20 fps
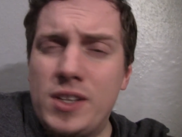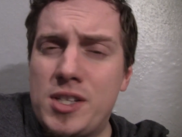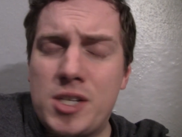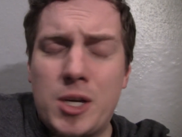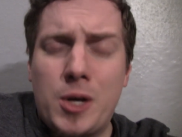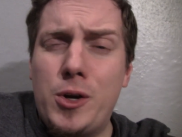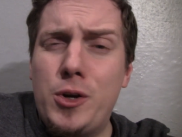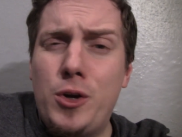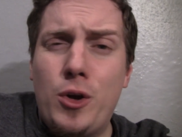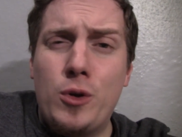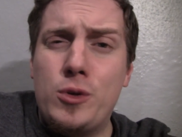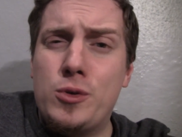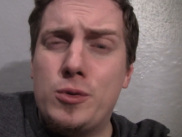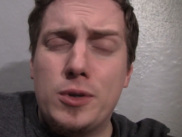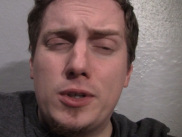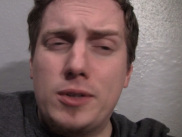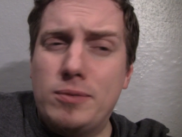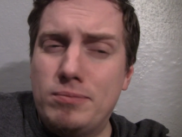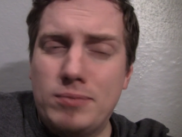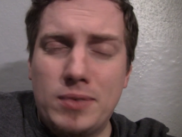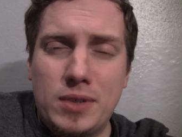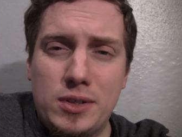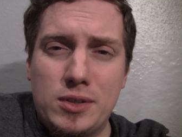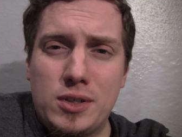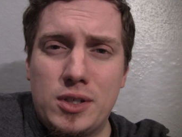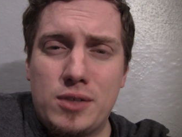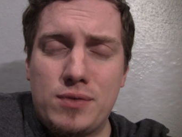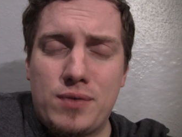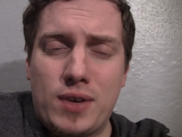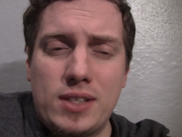Terry Notary
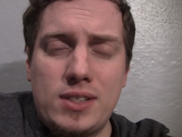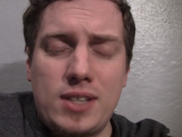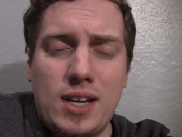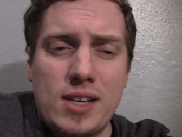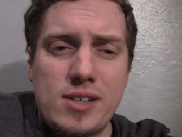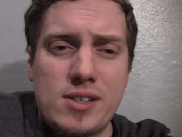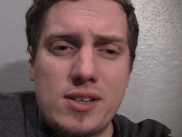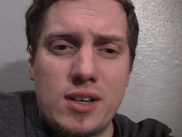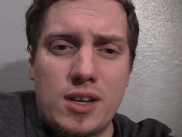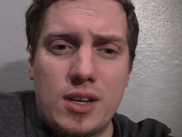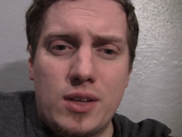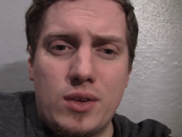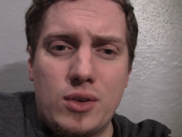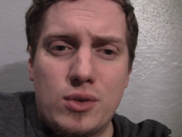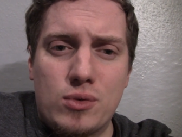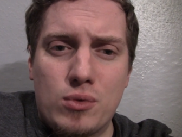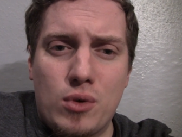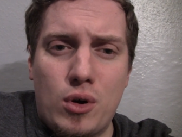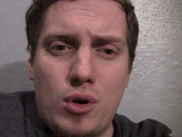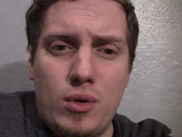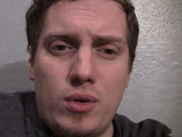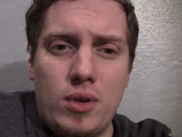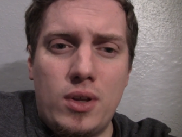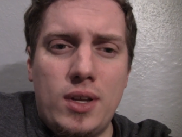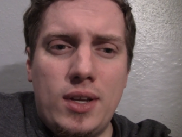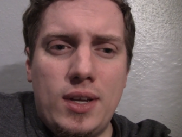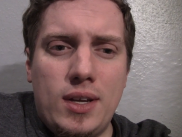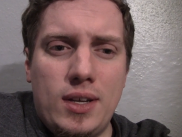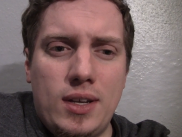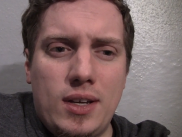is, is fantastic in this role,
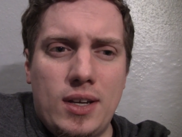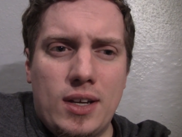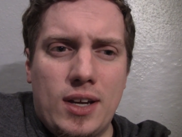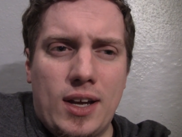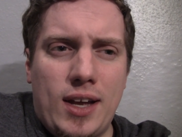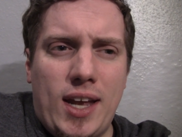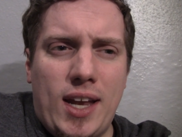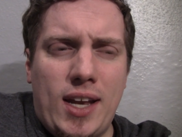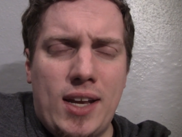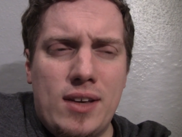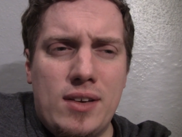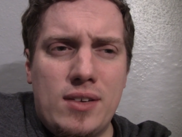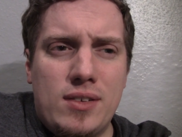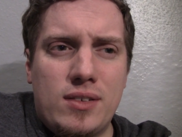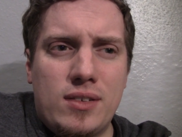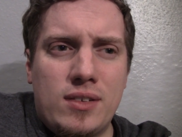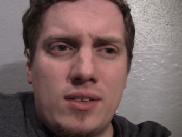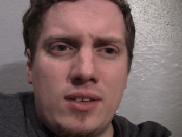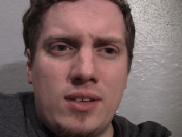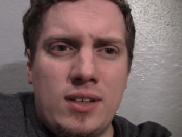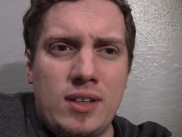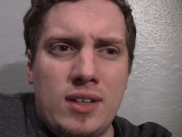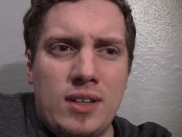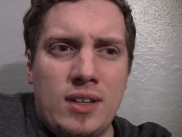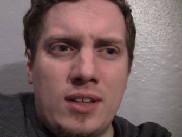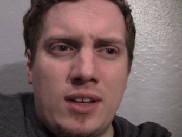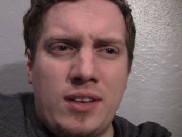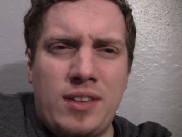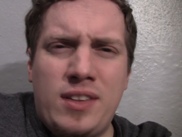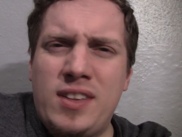and
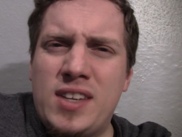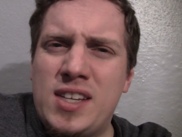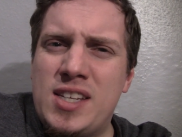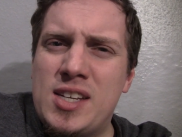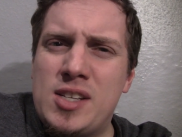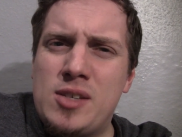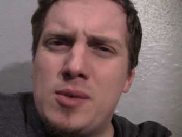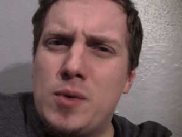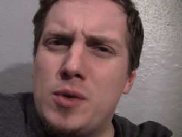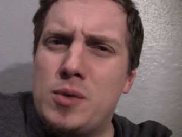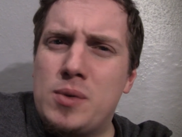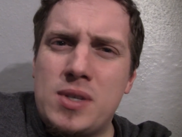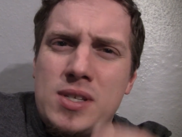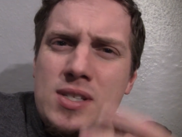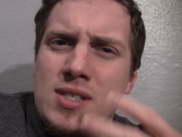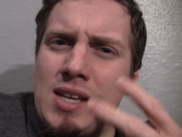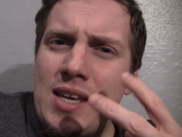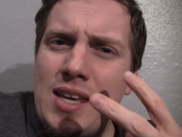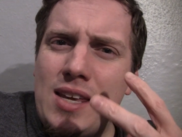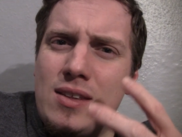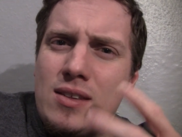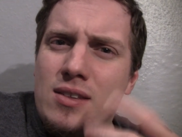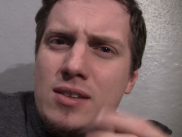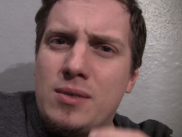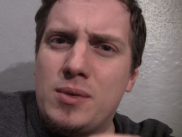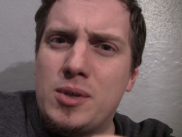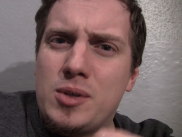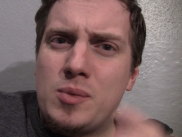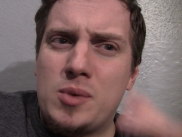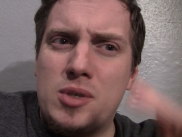I think they did something to his
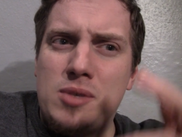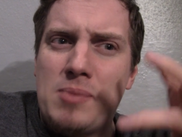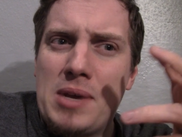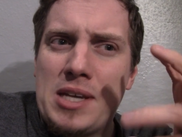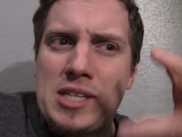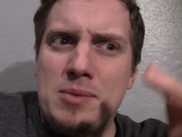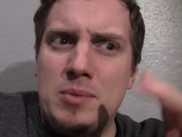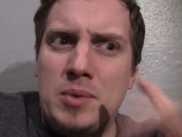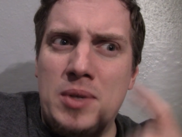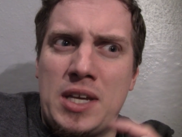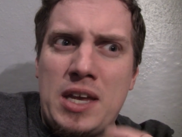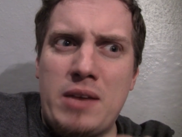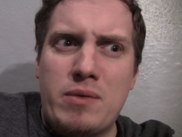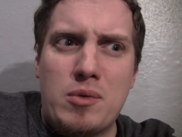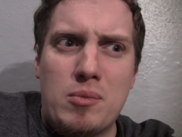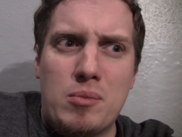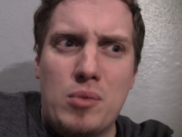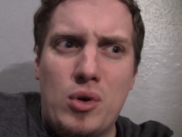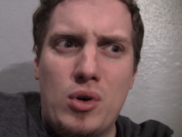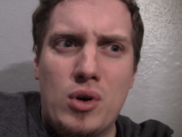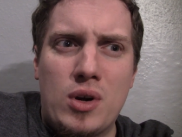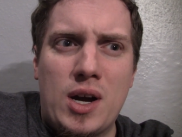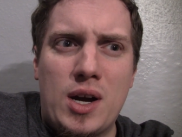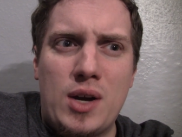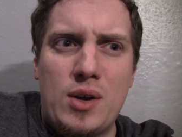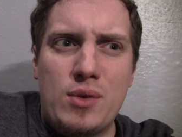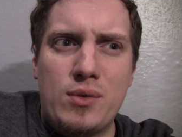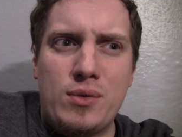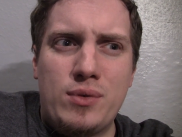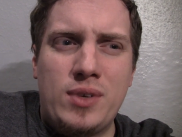teeth, which which makes him look even more
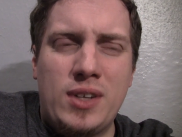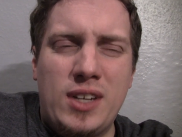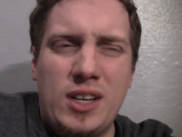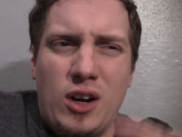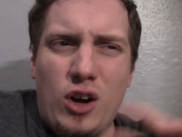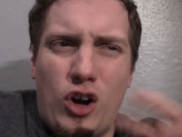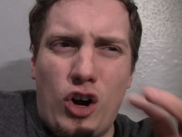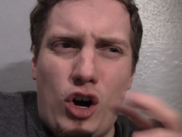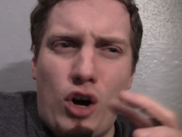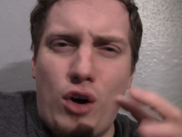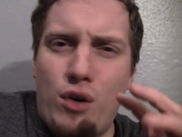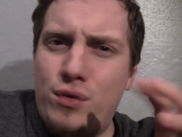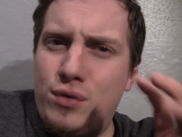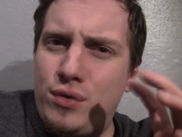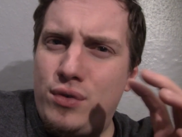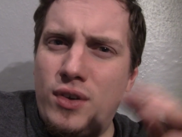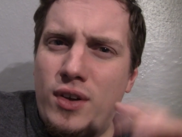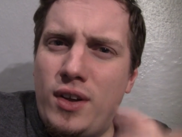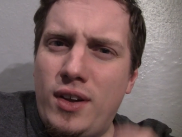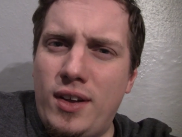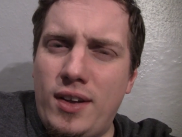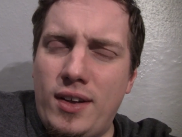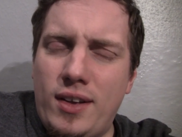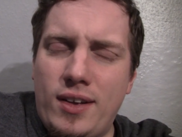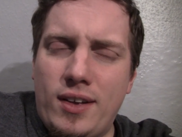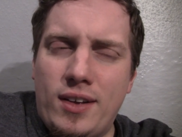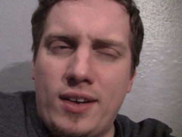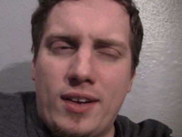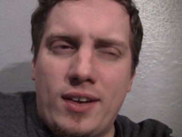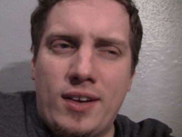kind of off,
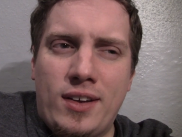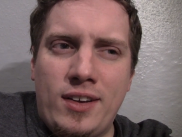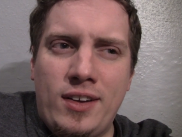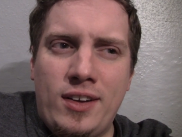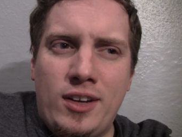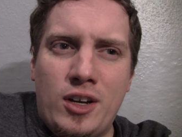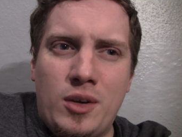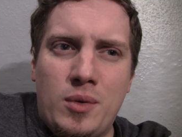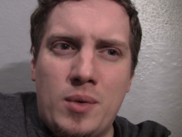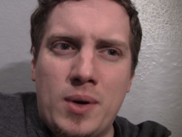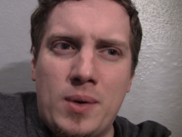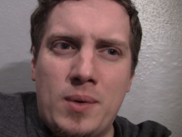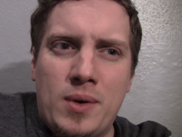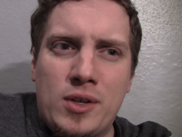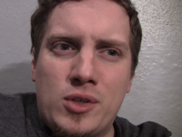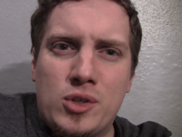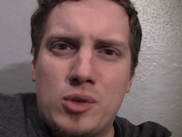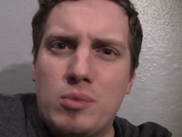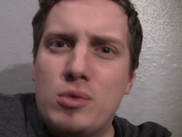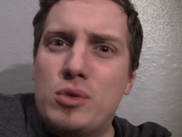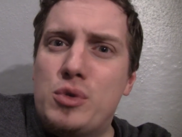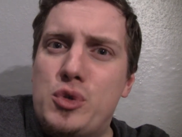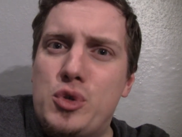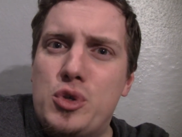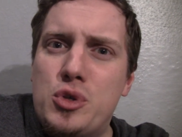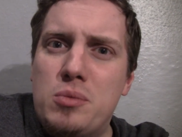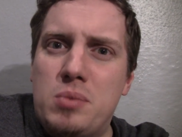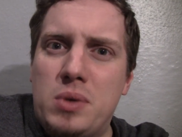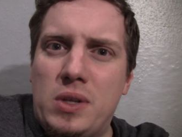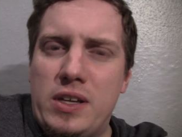uh, you know, where, where it's almost
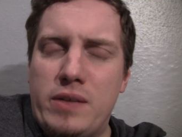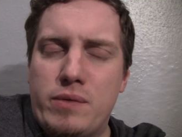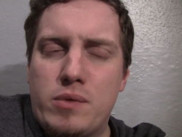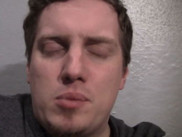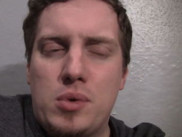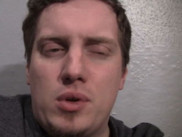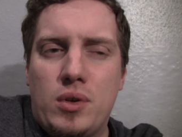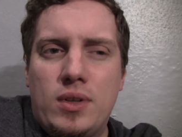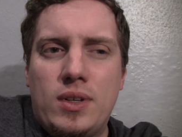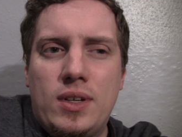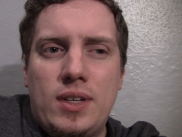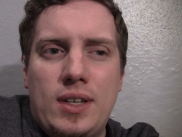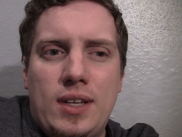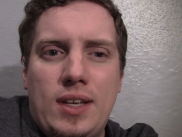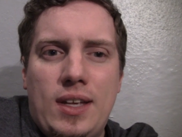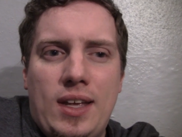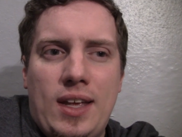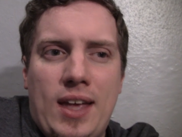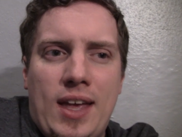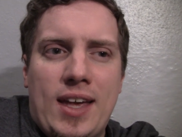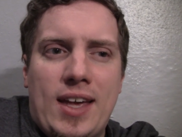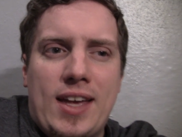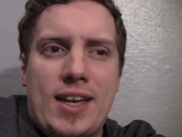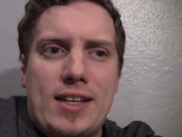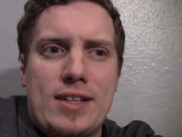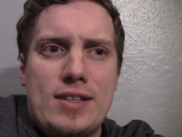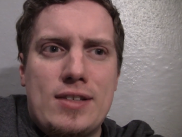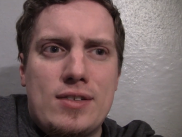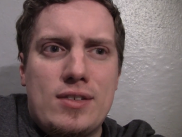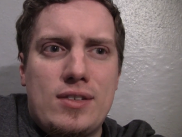too believable,
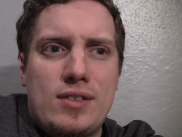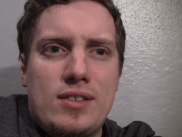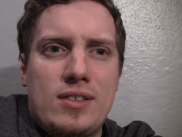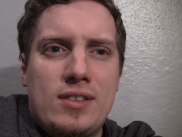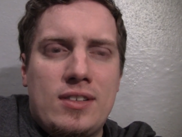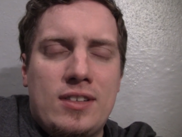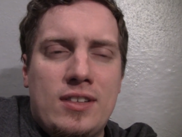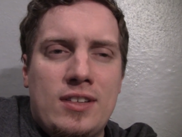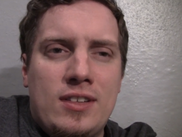and